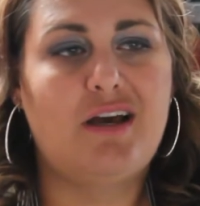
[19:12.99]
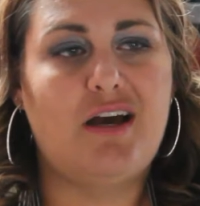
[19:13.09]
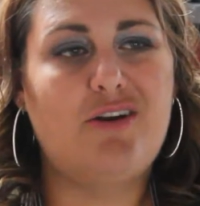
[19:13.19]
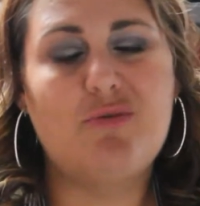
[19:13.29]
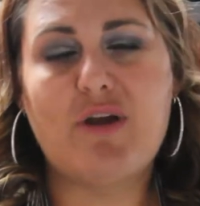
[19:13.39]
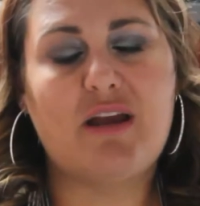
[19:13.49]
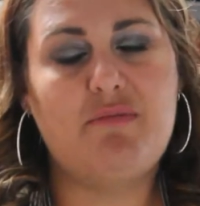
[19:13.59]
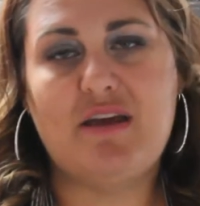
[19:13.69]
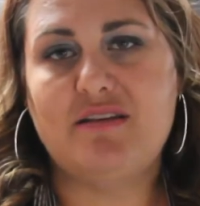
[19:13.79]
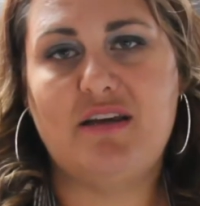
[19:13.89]
I don't
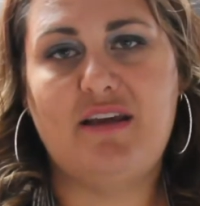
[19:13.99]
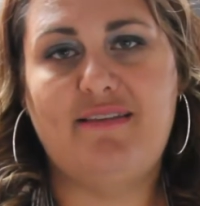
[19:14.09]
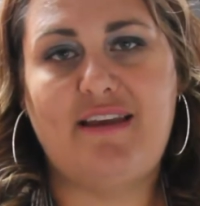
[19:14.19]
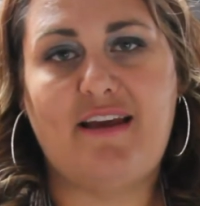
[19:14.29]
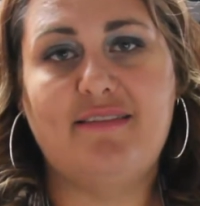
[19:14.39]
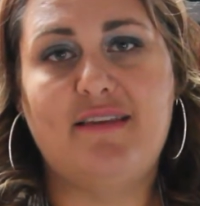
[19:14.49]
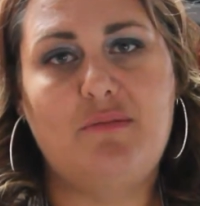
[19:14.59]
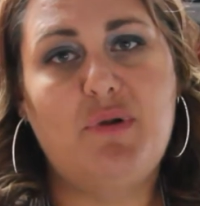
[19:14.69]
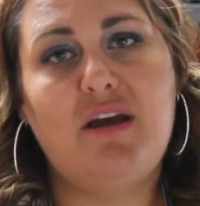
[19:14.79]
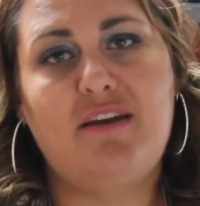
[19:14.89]
recommend it. It's nasty.
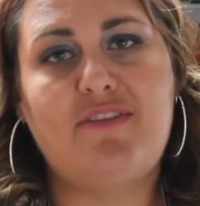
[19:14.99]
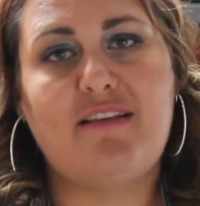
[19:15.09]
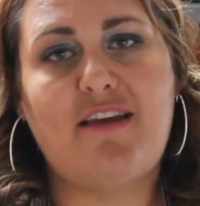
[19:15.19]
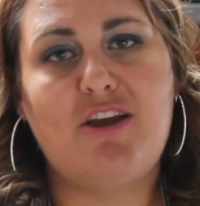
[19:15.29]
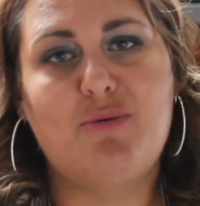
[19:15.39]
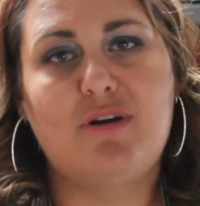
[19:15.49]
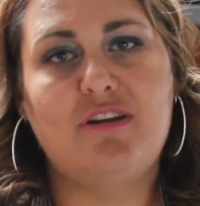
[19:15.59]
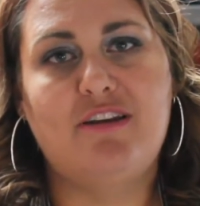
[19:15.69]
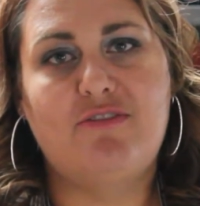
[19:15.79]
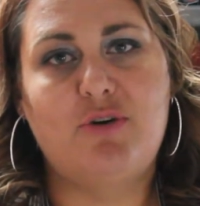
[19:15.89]
But if that's how you want
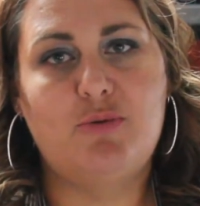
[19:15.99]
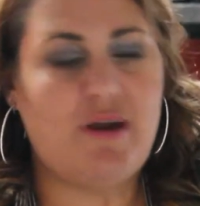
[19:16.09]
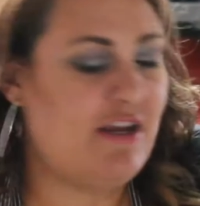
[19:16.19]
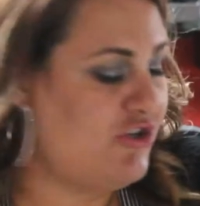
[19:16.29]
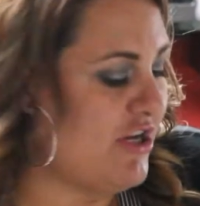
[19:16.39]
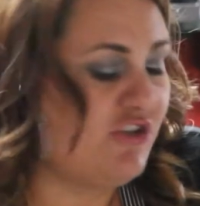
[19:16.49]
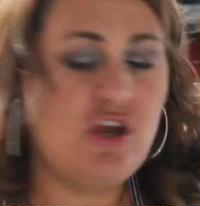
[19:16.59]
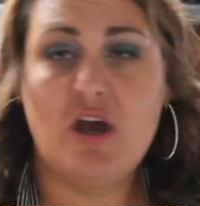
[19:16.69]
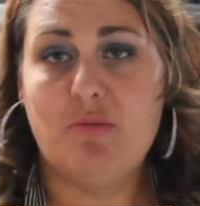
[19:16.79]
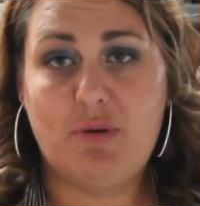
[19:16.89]
to live, who am I to judge?
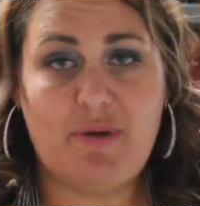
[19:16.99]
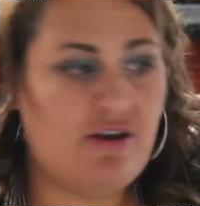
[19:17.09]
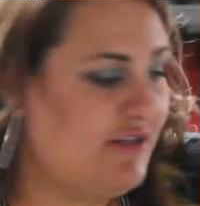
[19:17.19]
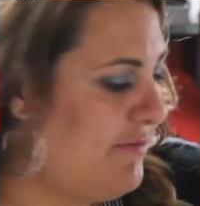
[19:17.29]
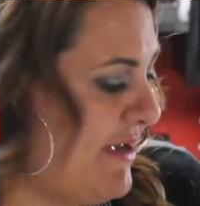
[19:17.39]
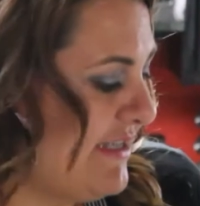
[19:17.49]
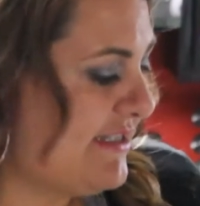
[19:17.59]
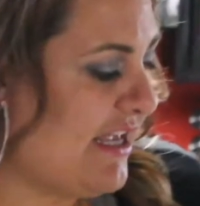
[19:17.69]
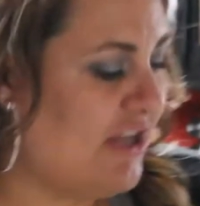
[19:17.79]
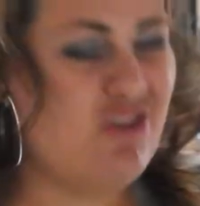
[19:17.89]
But butter is the best
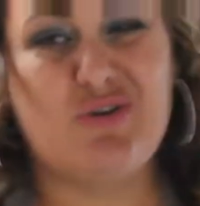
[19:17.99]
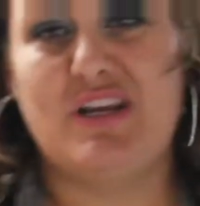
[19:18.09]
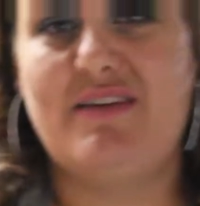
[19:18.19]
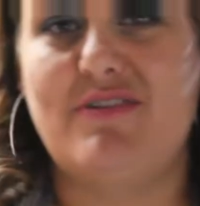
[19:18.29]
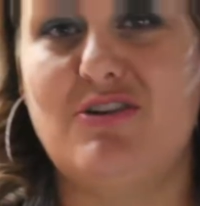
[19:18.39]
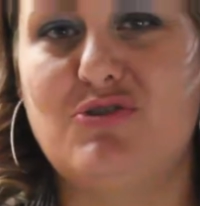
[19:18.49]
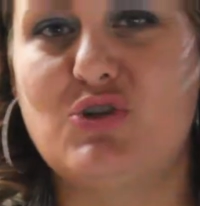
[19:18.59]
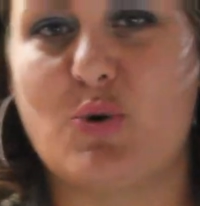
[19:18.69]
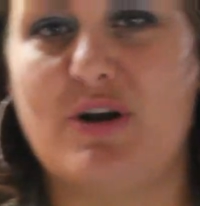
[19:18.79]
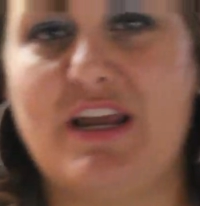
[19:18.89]
thing. You could even use
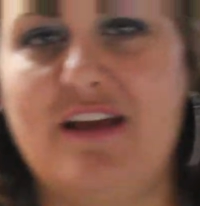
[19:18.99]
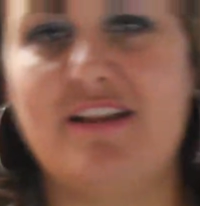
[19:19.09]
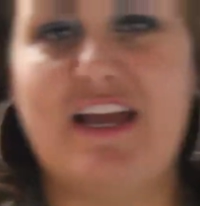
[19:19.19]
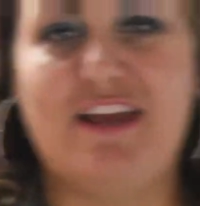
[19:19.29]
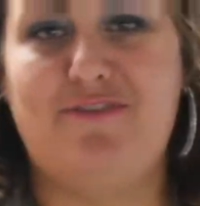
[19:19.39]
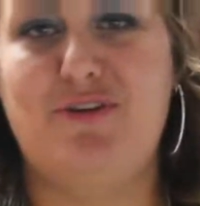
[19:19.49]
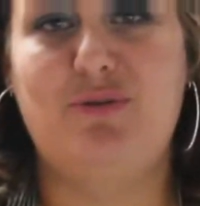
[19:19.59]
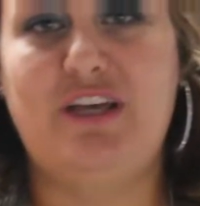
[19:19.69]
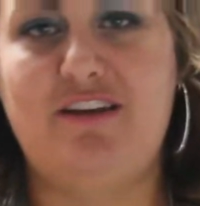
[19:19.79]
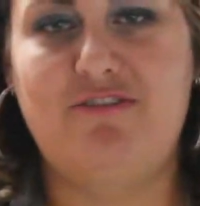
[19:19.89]
shortening. Like if you
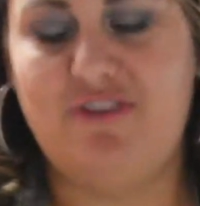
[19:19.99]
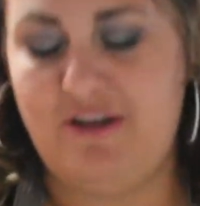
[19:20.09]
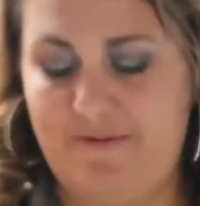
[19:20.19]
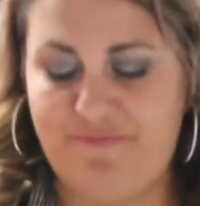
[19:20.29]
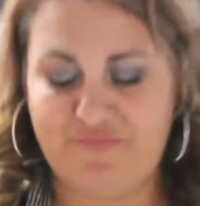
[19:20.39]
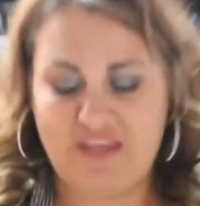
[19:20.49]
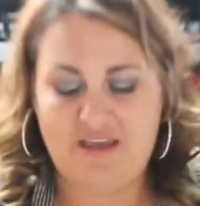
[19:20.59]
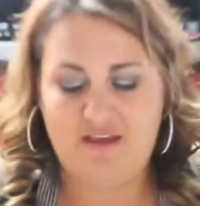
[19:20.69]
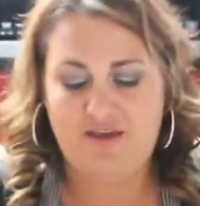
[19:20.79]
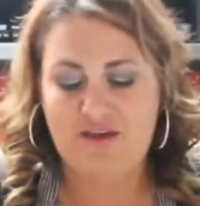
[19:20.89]
live
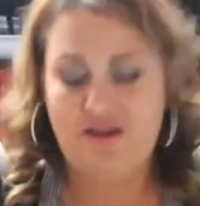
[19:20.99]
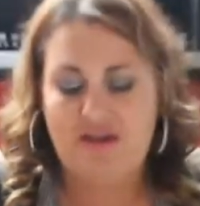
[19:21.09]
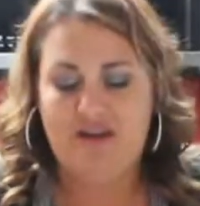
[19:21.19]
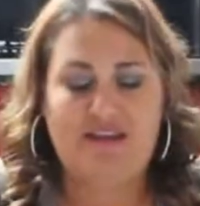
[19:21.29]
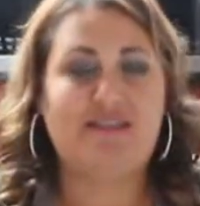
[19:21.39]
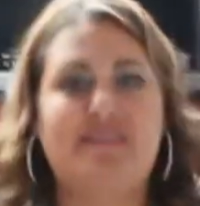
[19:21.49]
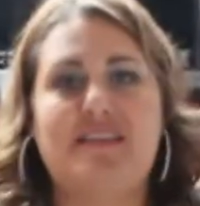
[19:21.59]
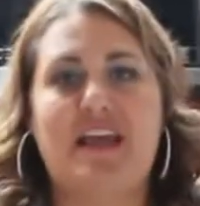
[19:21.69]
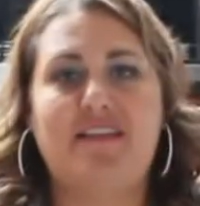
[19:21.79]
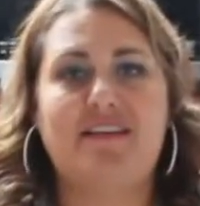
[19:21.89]
in a
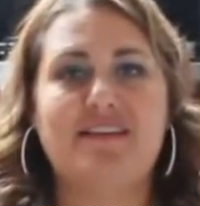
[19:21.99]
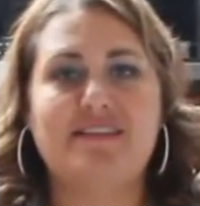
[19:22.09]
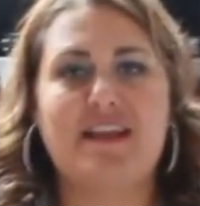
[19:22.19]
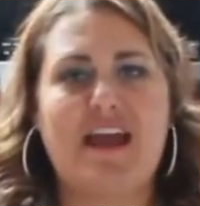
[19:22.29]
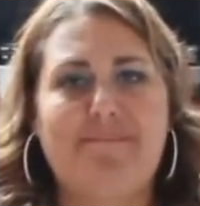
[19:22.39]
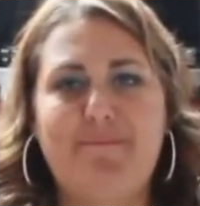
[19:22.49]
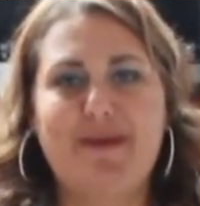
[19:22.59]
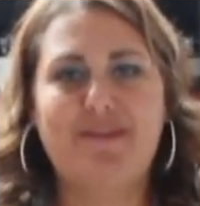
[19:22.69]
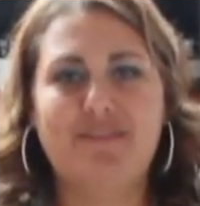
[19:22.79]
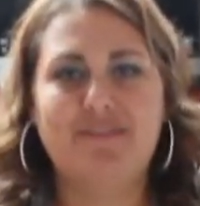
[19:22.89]
state that doesn't have
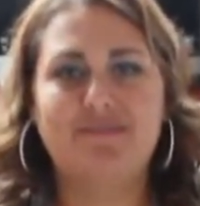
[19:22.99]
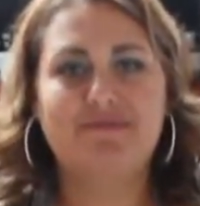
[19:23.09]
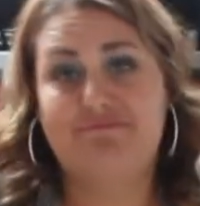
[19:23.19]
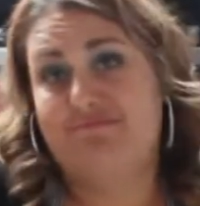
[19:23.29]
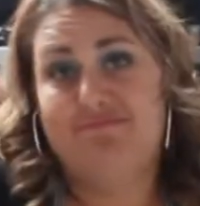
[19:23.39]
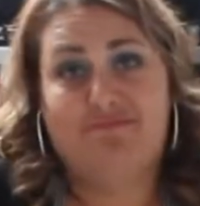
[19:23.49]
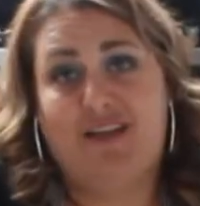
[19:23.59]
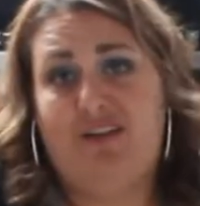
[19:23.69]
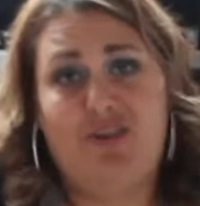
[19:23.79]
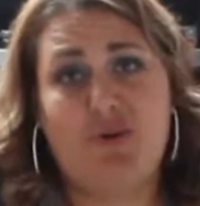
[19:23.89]
butter, I
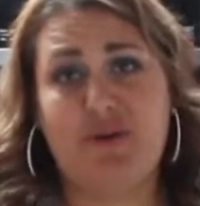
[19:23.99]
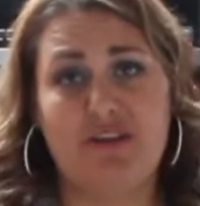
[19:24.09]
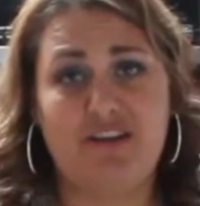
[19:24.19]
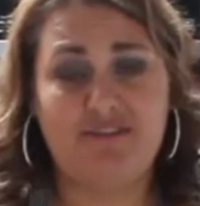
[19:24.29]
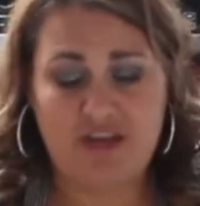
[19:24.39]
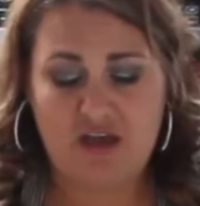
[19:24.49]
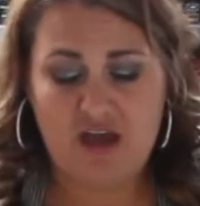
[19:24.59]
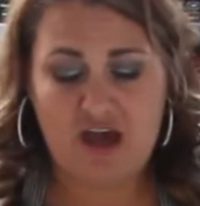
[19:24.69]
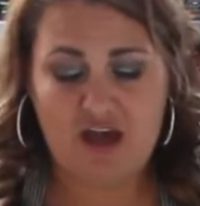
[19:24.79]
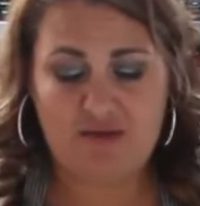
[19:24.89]
don't know where you live,
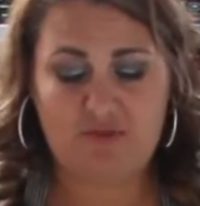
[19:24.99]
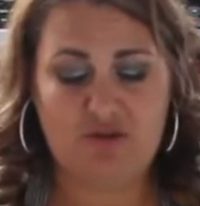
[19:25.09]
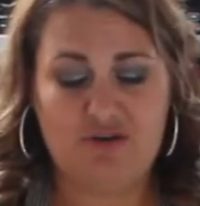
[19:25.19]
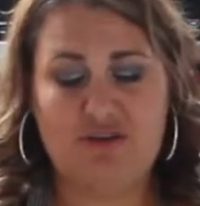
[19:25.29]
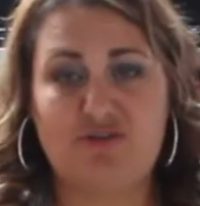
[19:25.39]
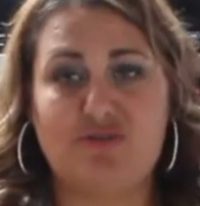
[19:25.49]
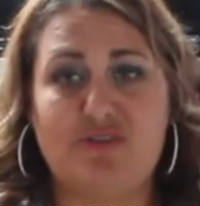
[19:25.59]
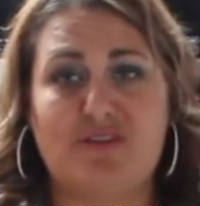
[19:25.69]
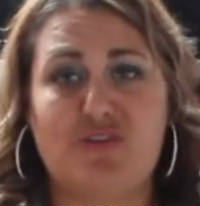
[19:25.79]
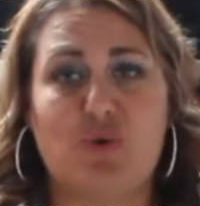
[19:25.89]
you can use
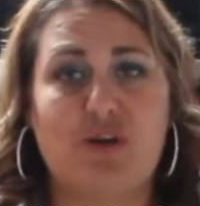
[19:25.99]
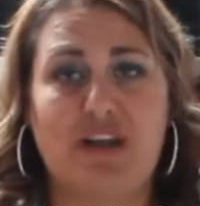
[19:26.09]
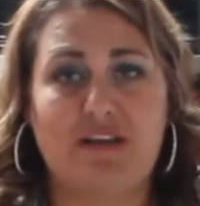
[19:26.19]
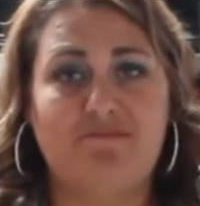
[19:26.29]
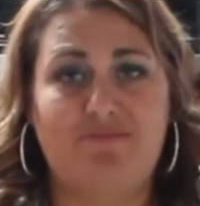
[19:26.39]
shortening.